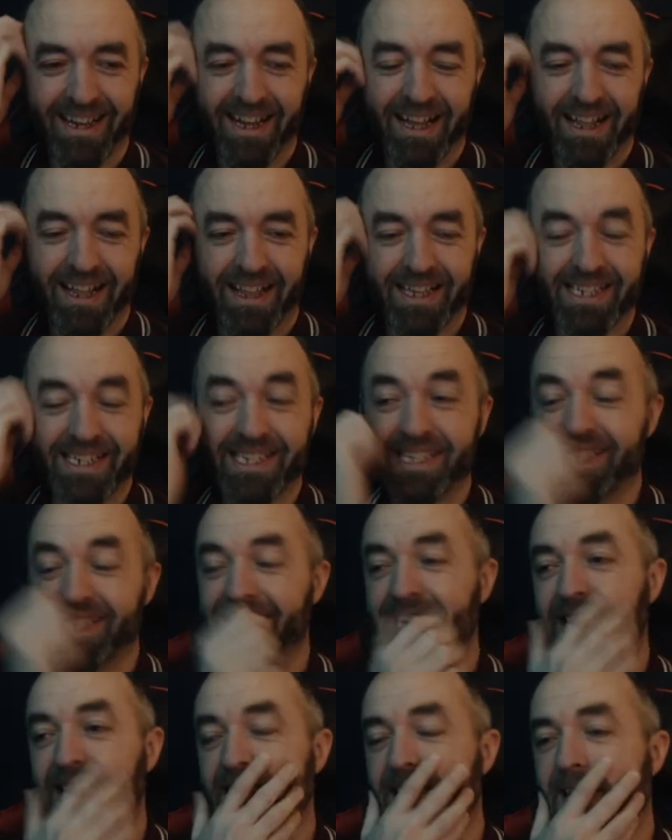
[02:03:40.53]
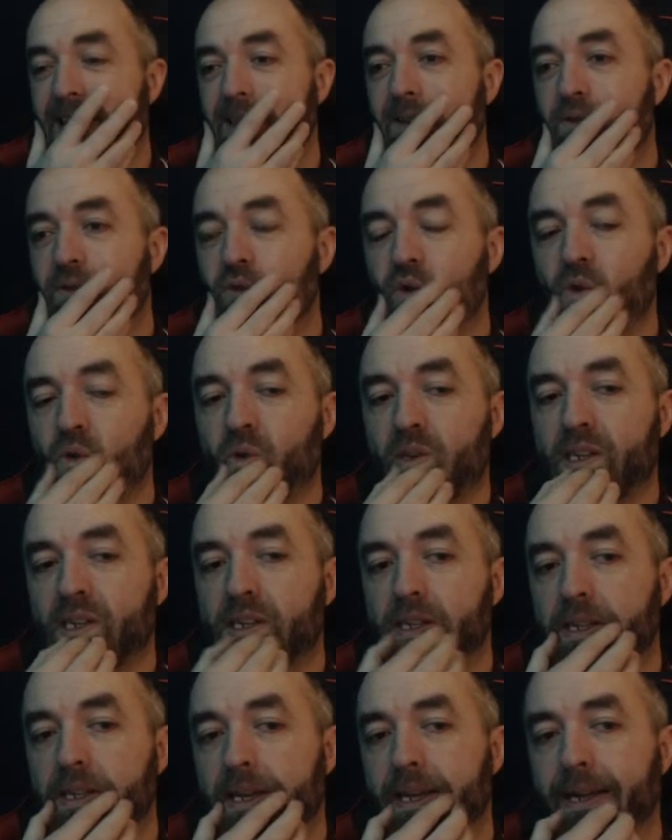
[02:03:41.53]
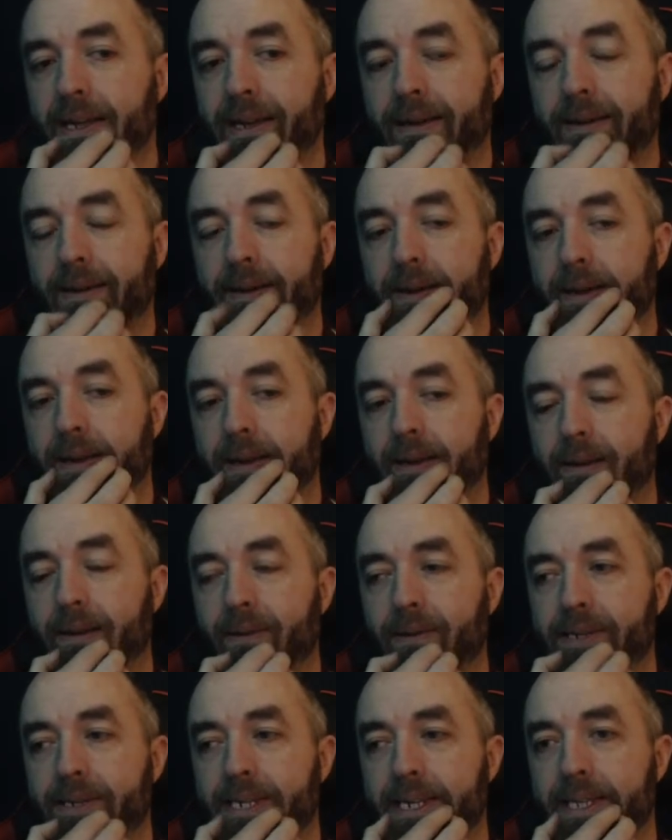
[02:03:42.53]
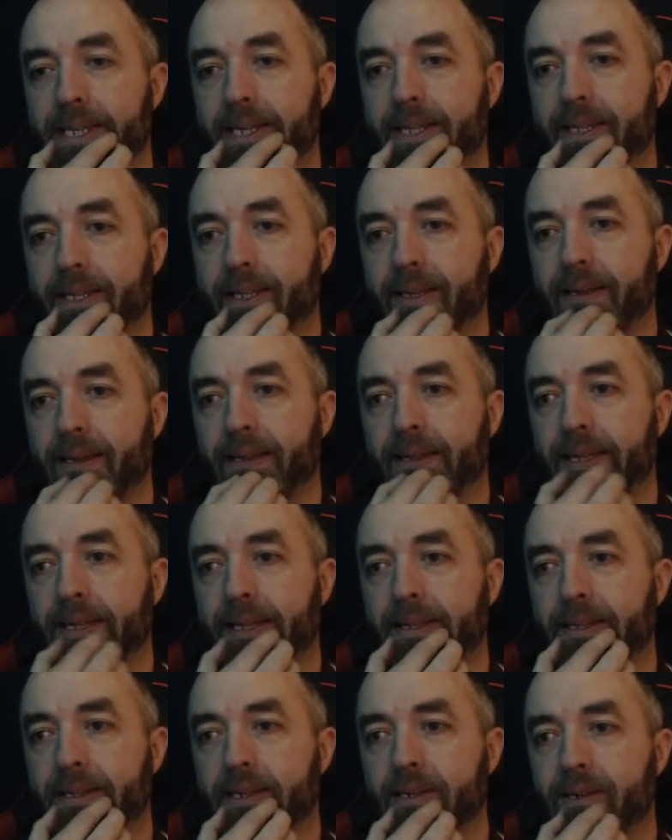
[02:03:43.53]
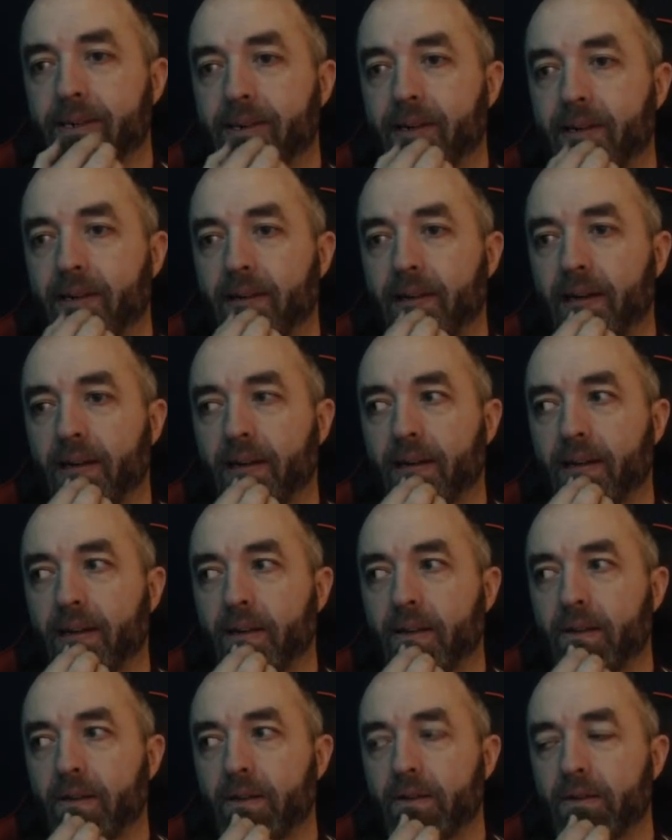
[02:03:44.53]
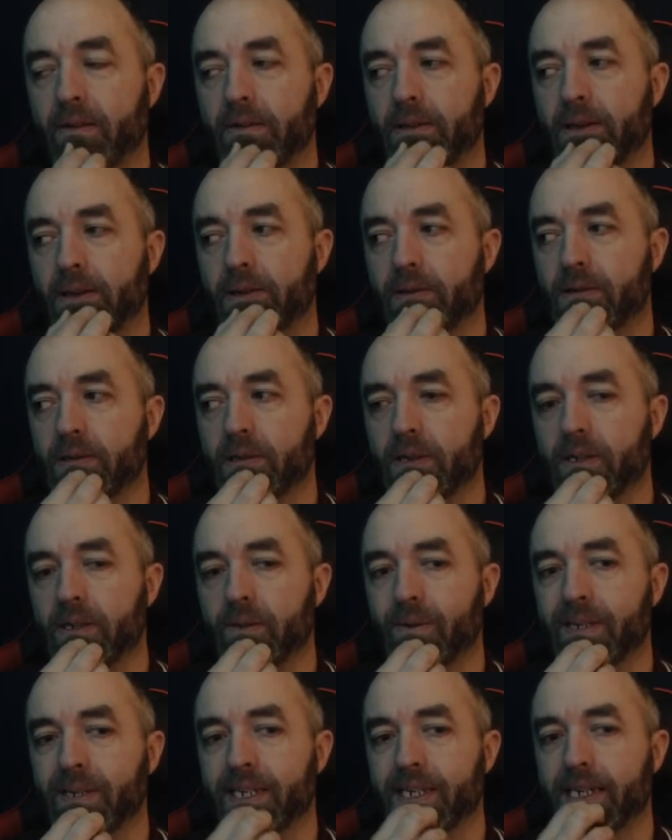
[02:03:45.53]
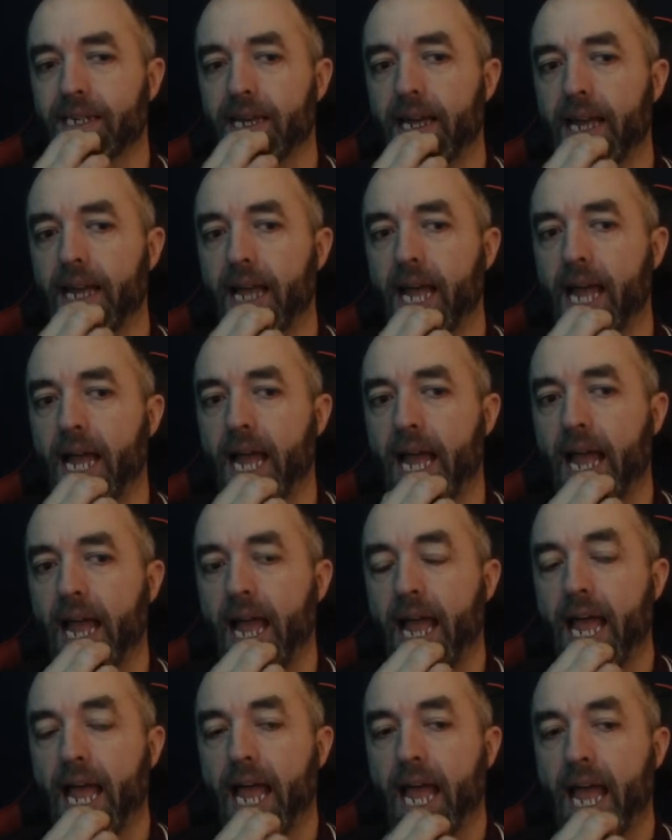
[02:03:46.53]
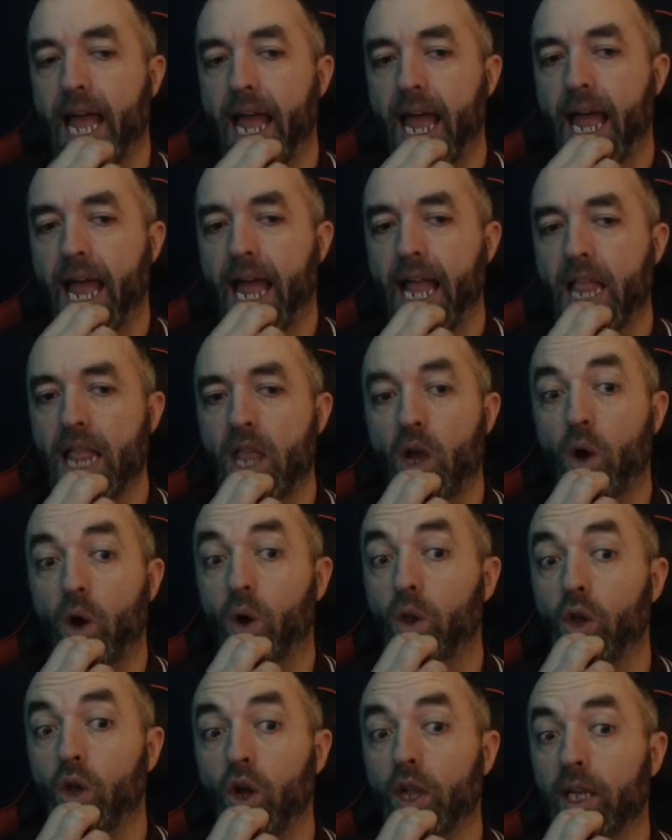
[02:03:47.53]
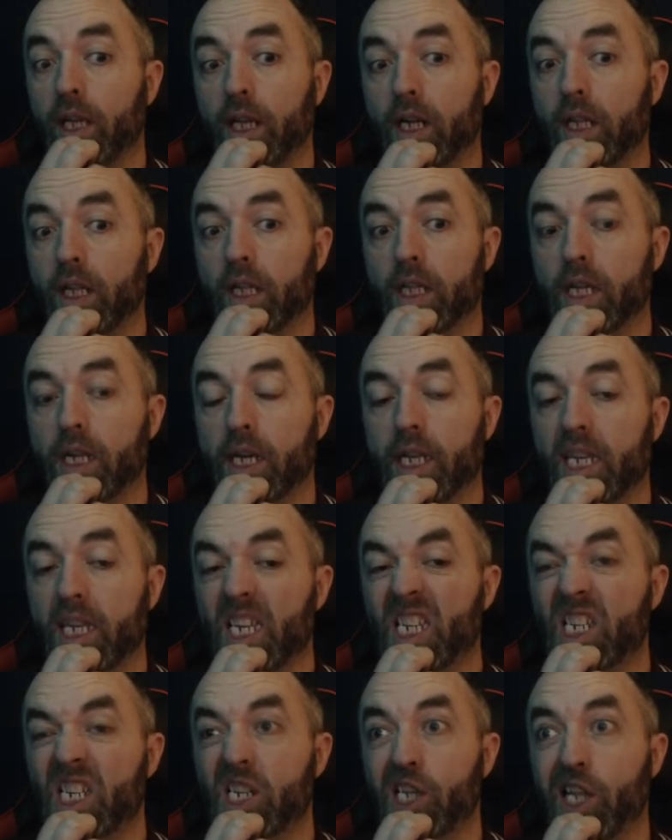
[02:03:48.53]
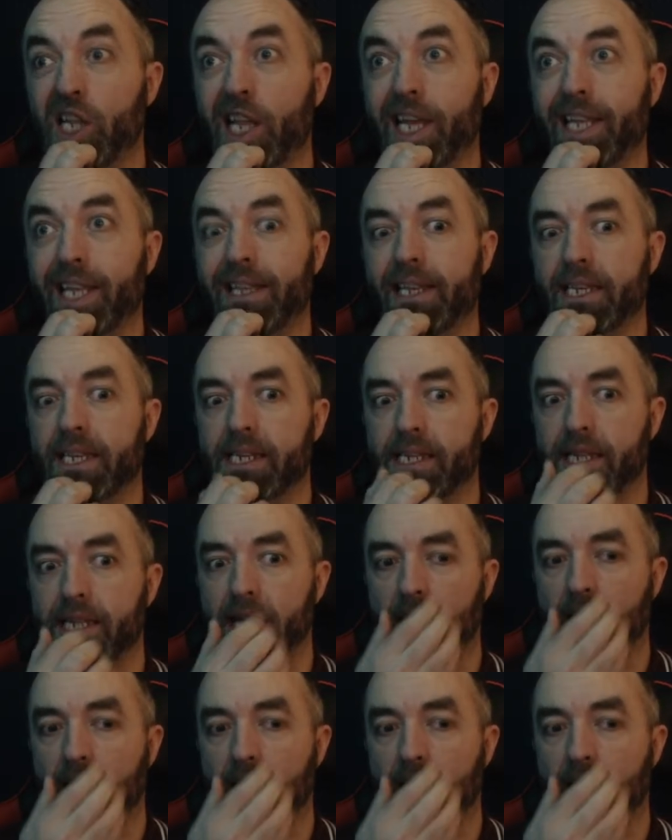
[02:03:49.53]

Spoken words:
Let's just say that the rules in New Zealand in the industry in the early 2000s was no, not legal in the slightest.